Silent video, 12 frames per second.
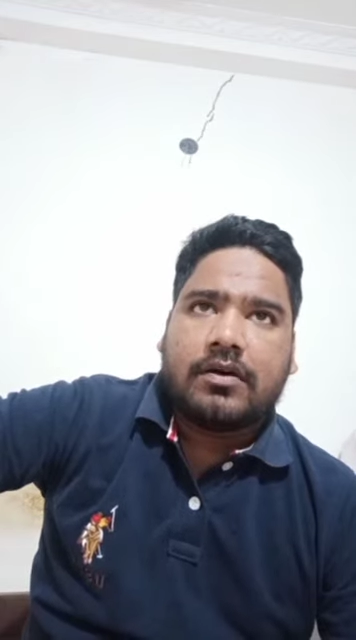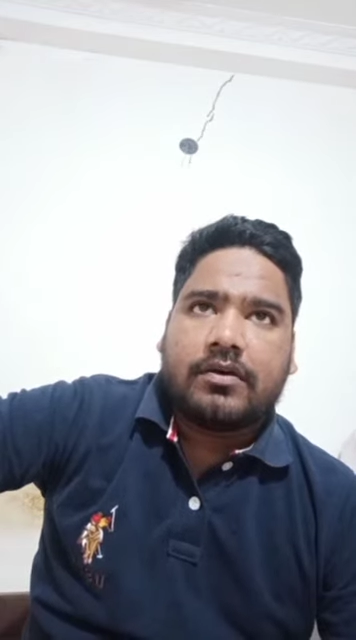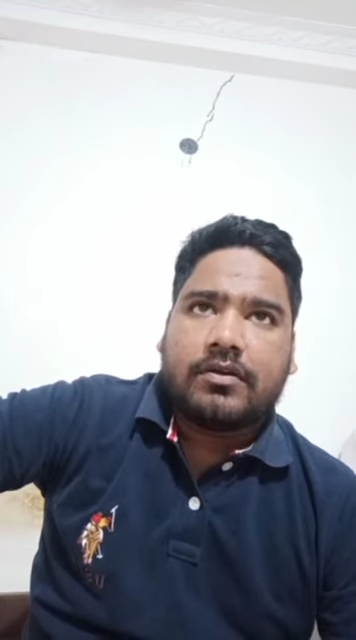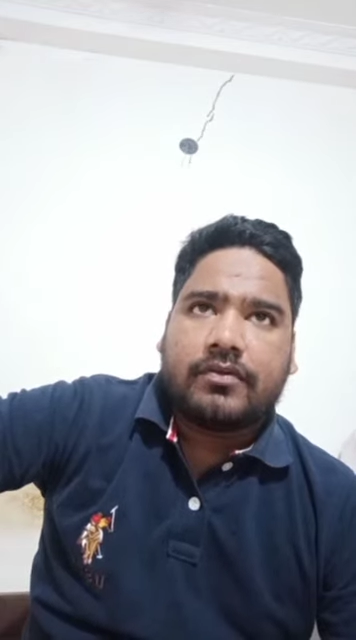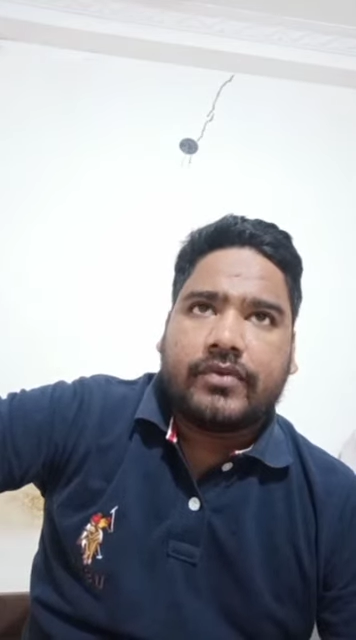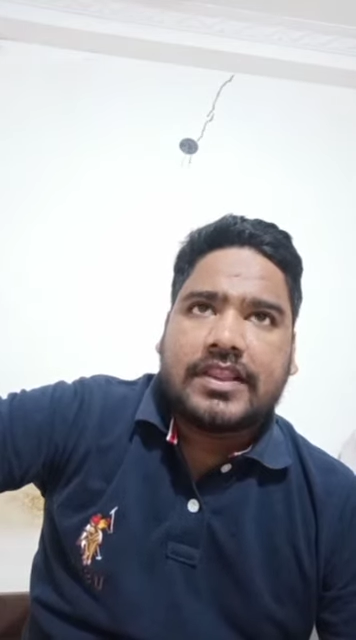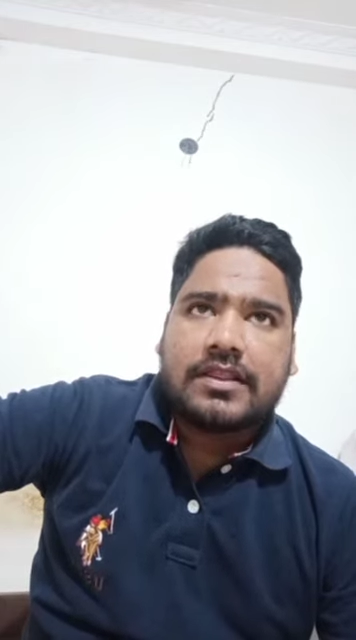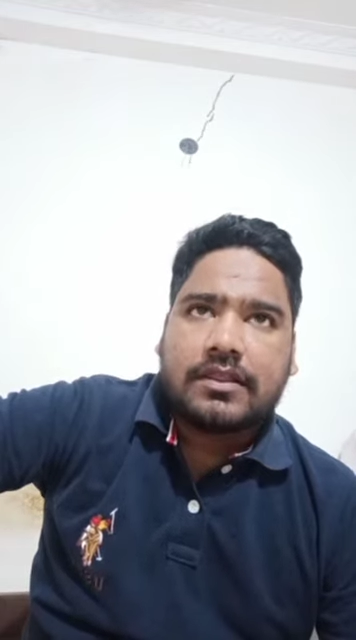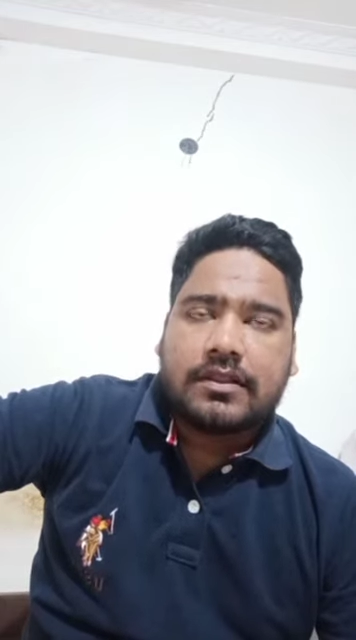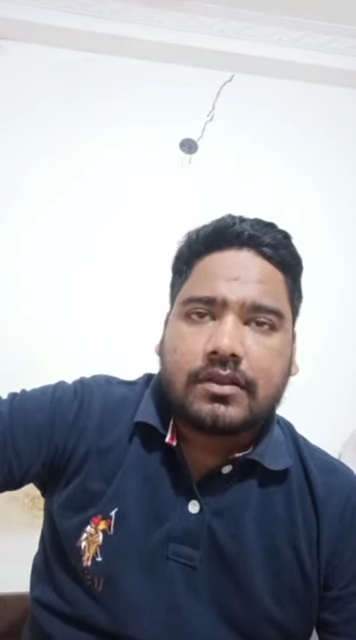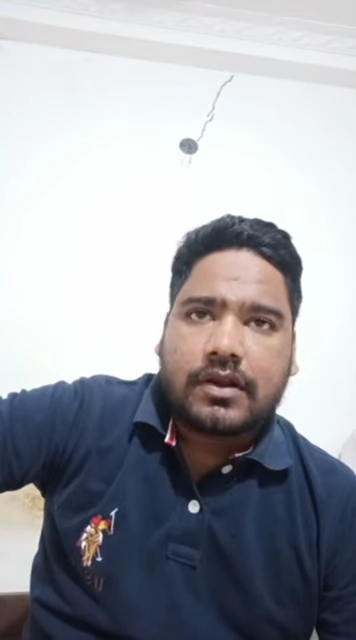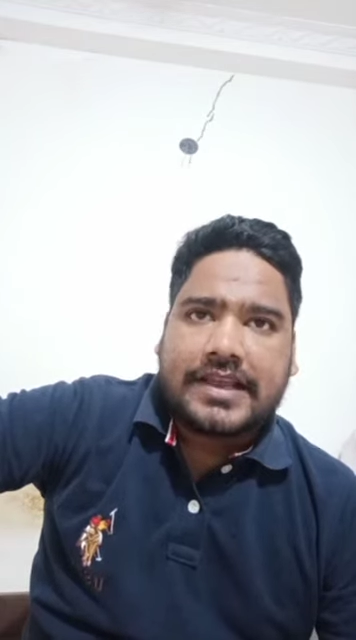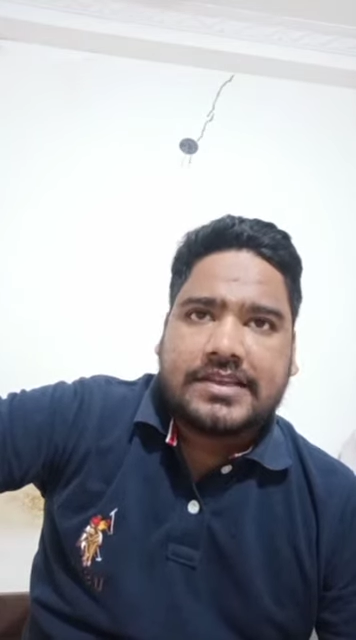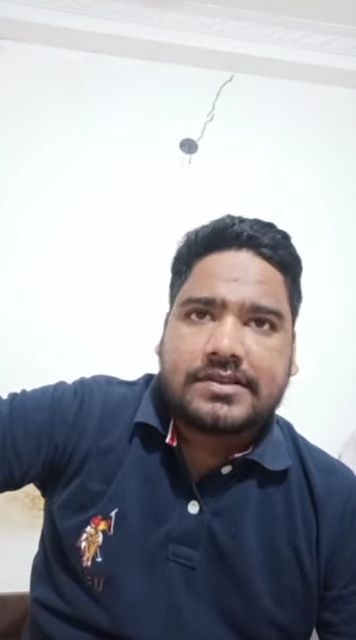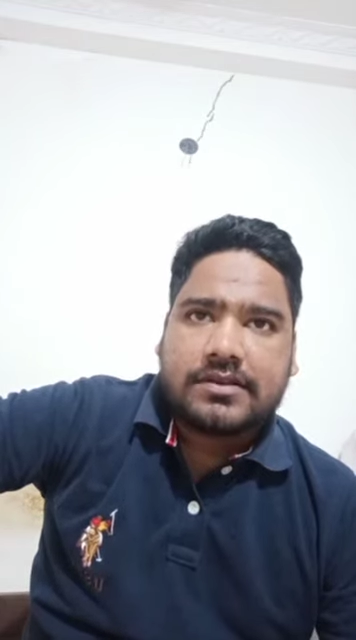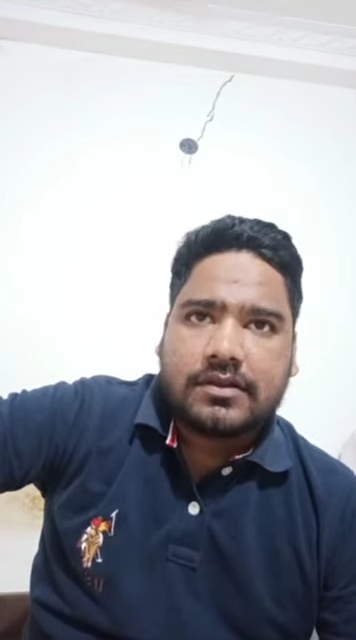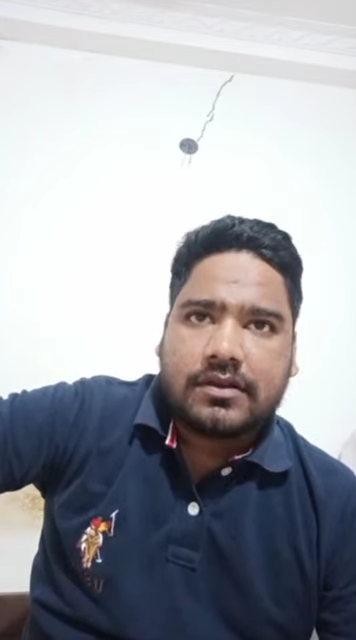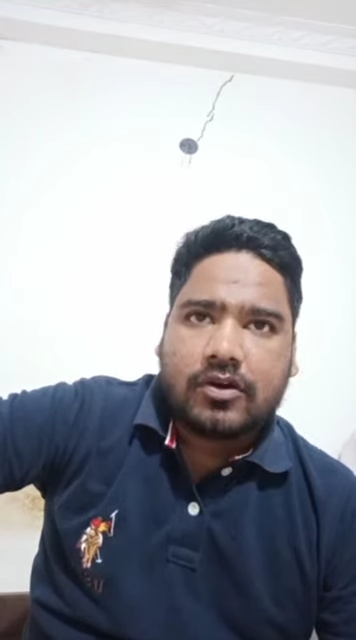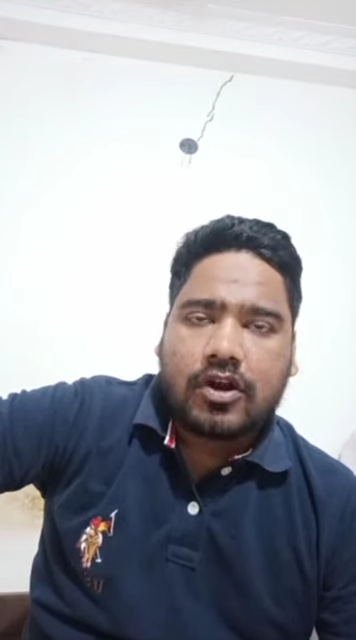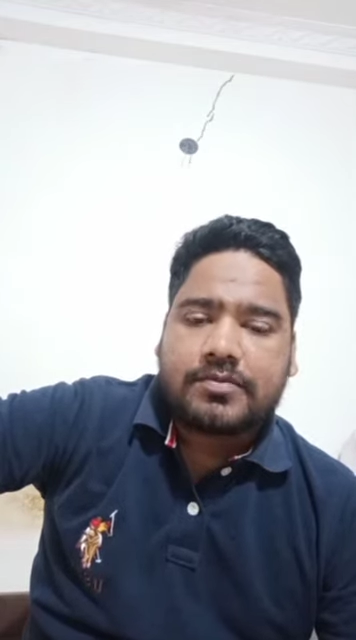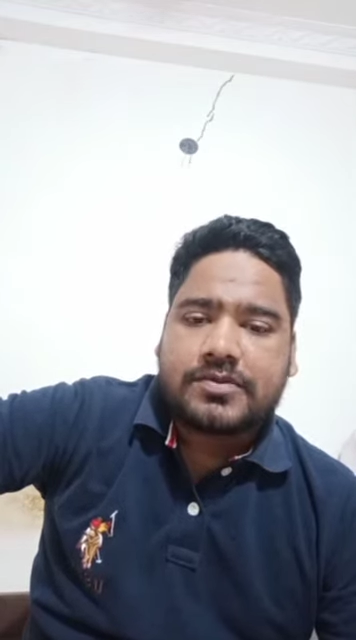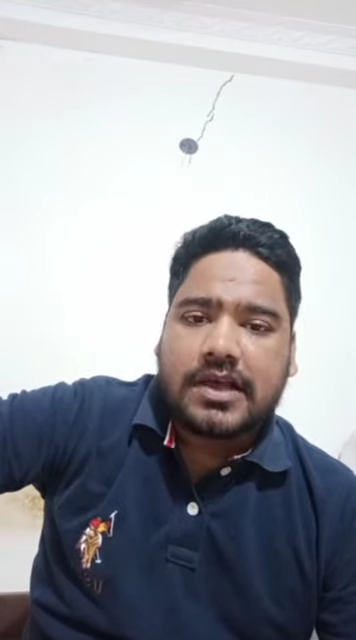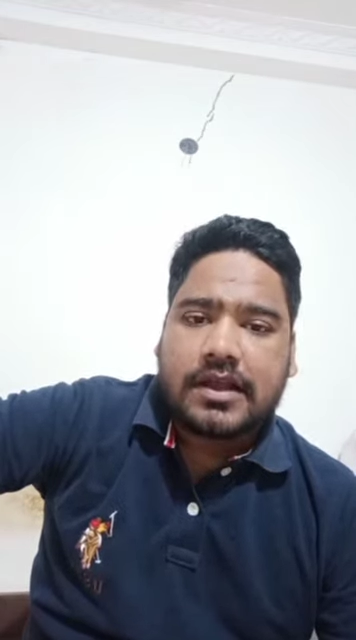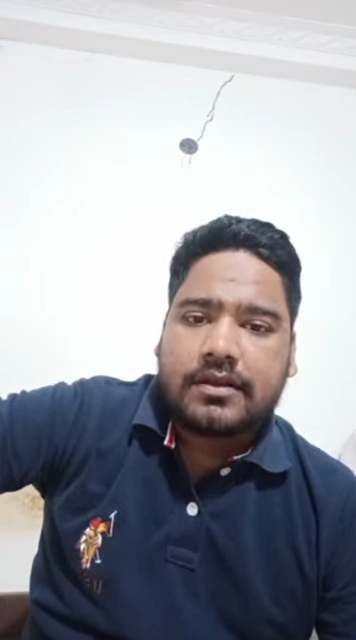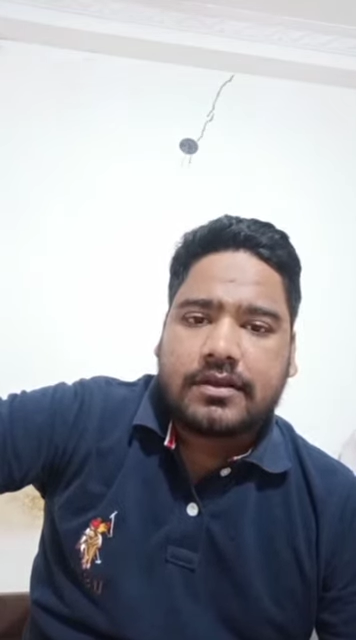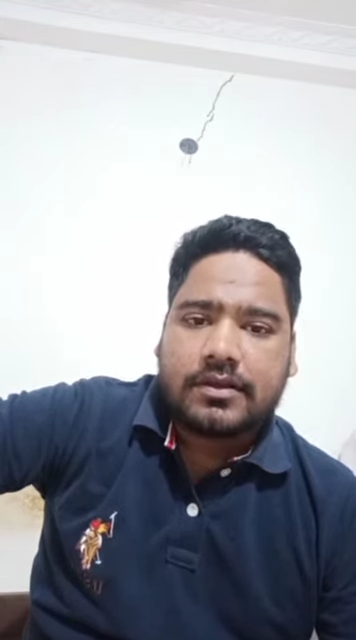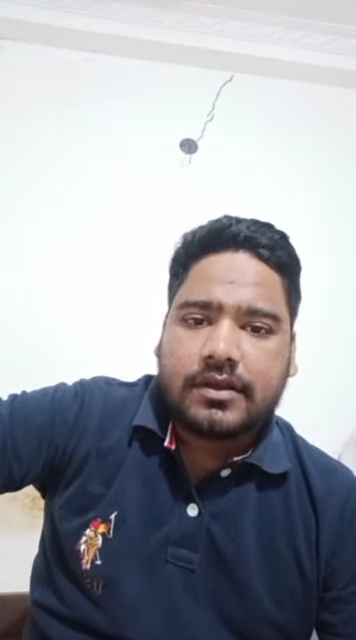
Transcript: When the rice crops are